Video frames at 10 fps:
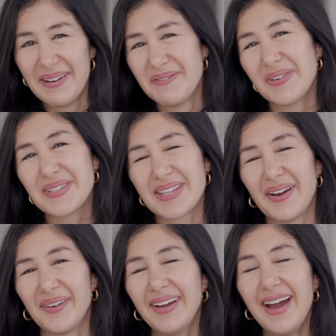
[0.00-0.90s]
comfort
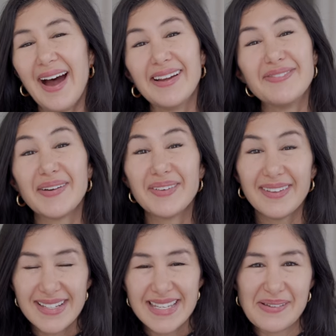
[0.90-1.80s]
zone, I found
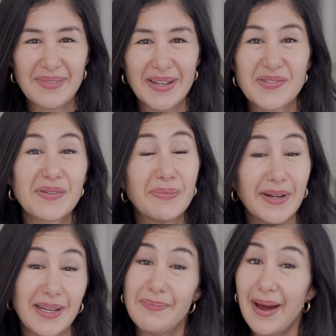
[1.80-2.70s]
this image from
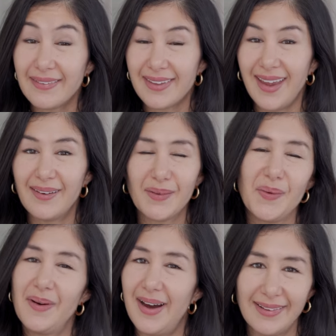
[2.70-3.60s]
Brittany Bathgate,
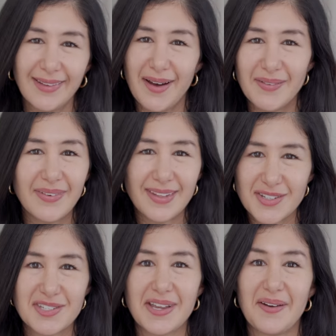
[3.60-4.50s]
who I love. I
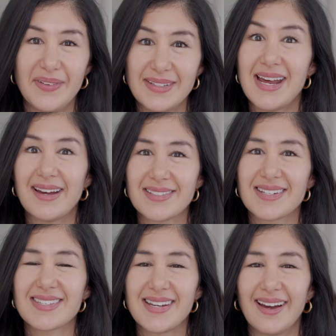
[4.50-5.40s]
think she's got
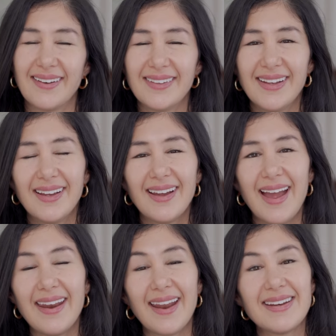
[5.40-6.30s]
fantastic style.
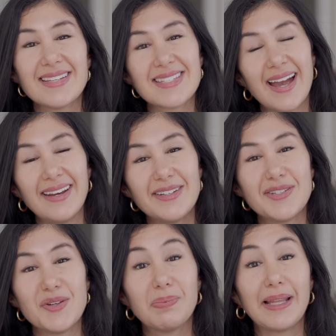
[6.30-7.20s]
And I
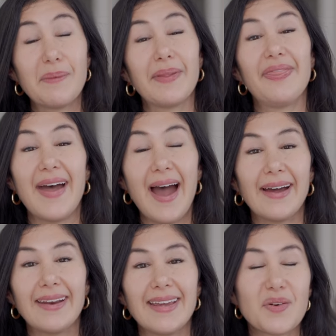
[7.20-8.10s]
decided to play with
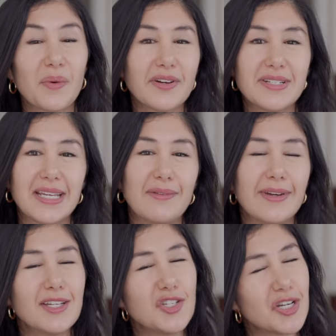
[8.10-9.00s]
that in order to give
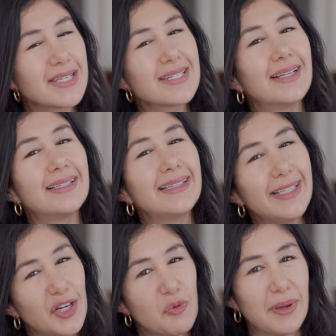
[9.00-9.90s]
it just a
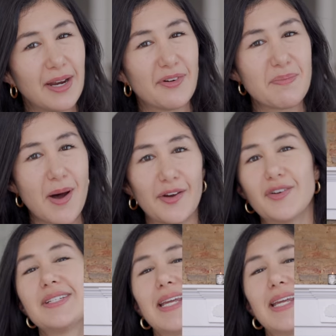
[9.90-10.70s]
little bit of a modern